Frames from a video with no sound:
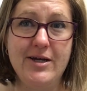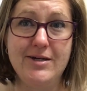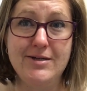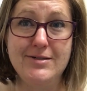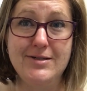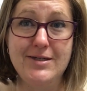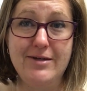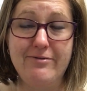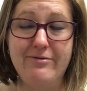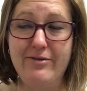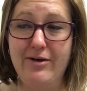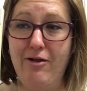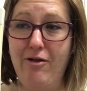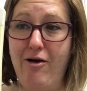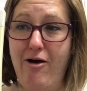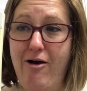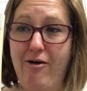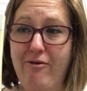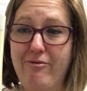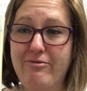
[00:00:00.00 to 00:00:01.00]
because it fell
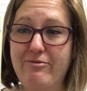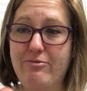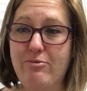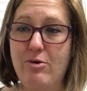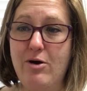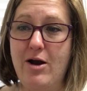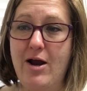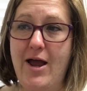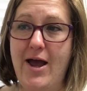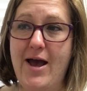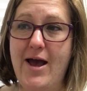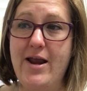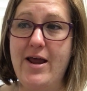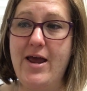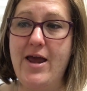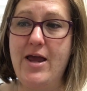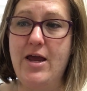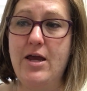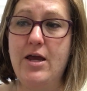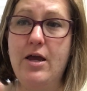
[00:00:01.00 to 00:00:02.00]
off where I had it
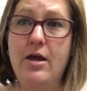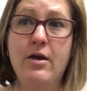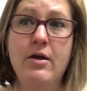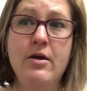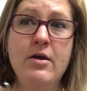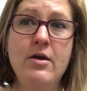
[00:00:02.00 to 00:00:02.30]
hanging.